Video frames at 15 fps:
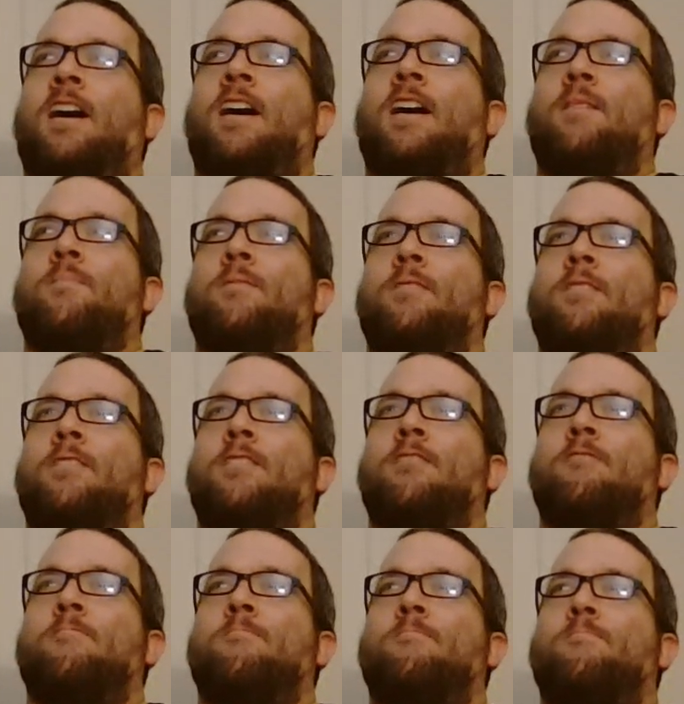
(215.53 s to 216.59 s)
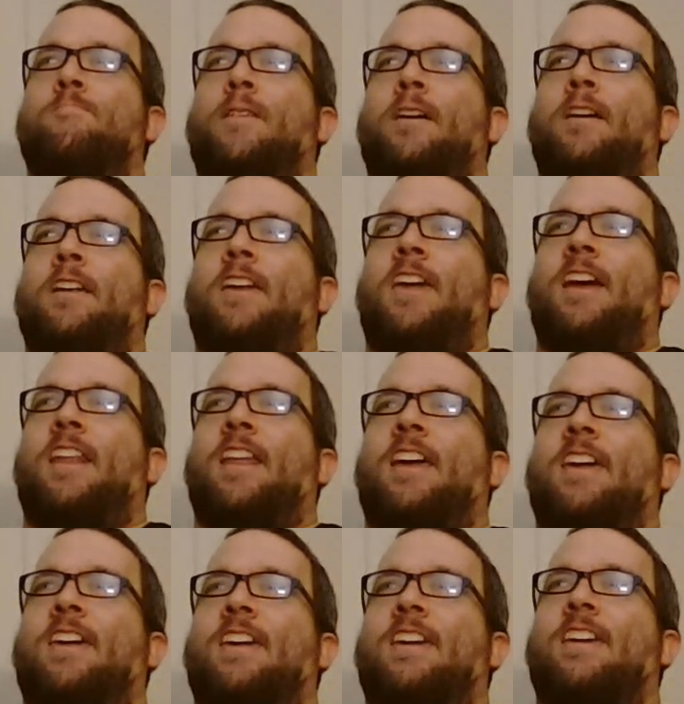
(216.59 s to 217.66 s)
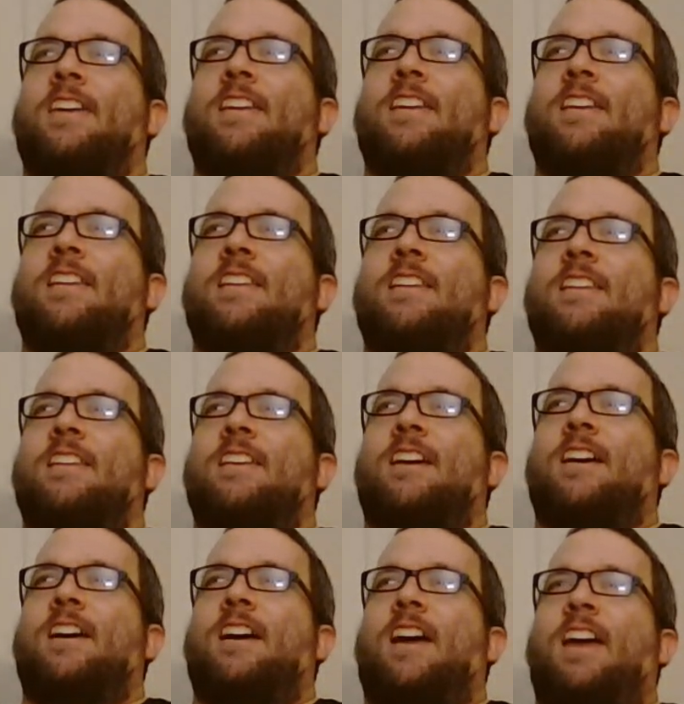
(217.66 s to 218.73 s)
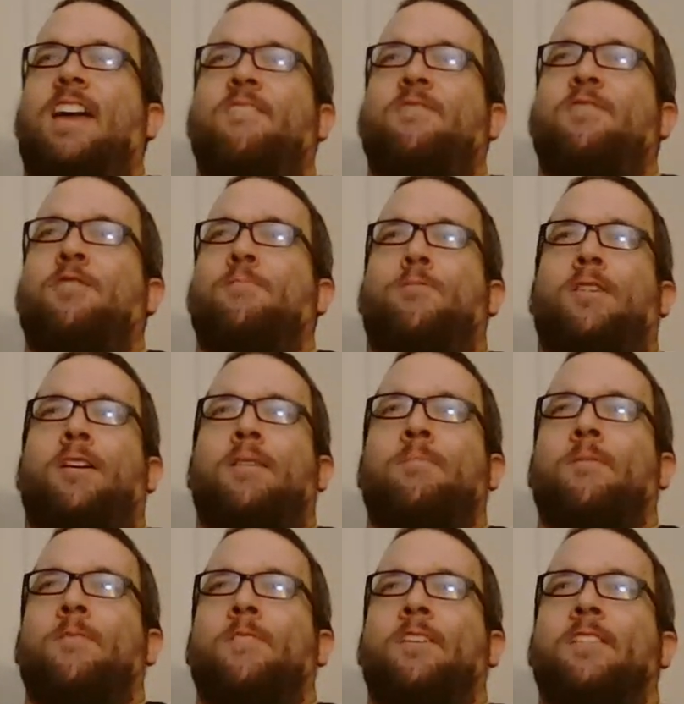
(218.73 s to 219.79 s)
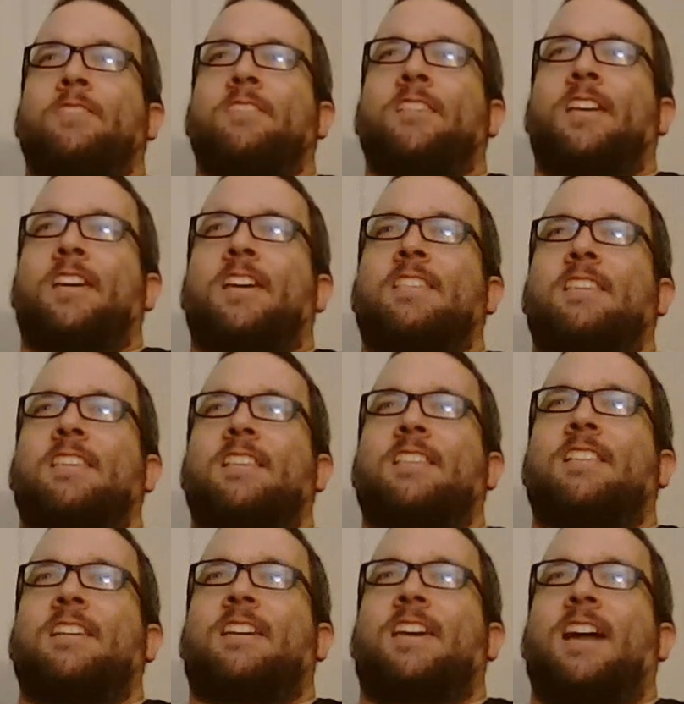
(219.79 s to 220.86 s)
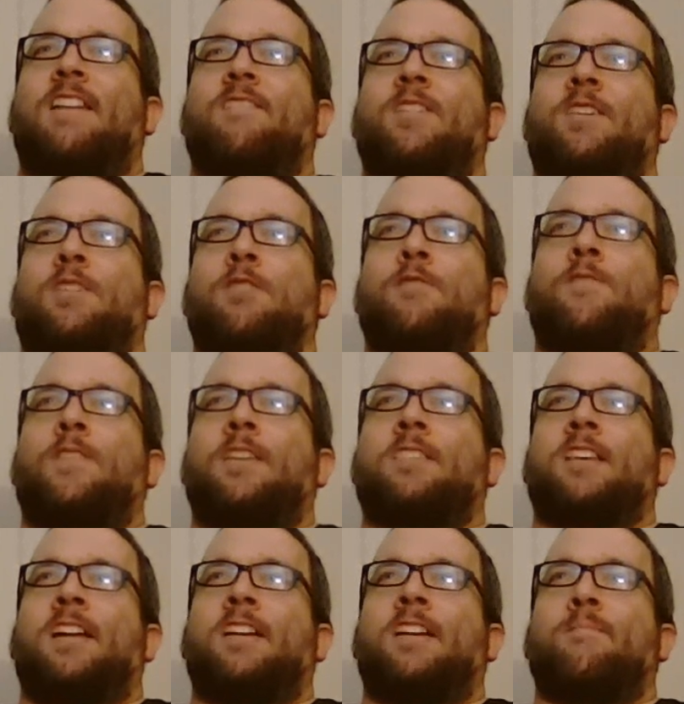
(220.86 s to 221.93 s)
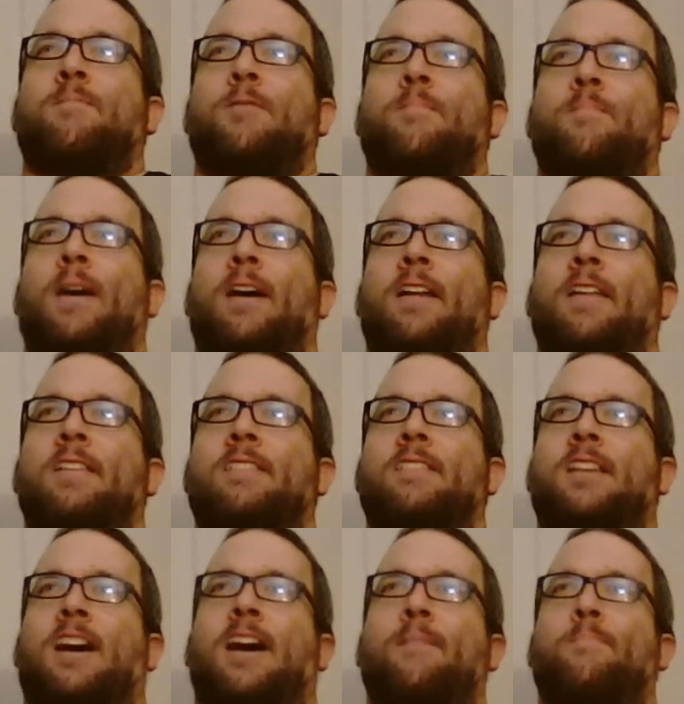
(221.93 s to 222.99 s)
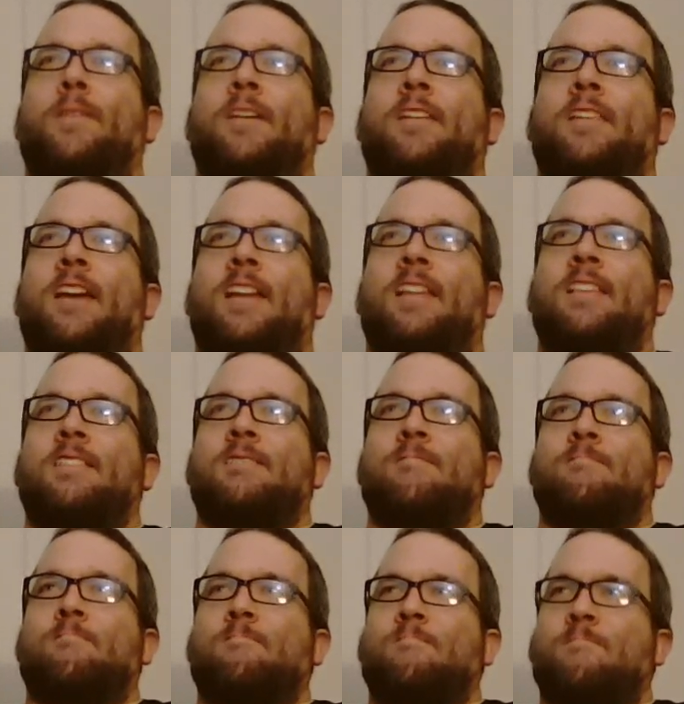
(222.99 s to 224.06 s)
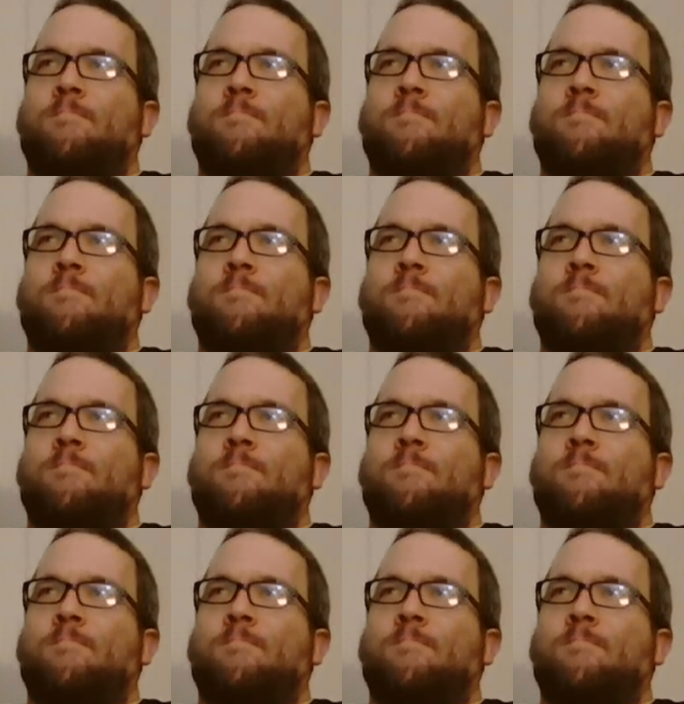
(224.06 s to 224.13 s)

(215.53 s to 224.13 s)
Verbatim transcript: Um, but yeah, like I have no problem with this. It's like it's a kind of a goofy send up about a topic that is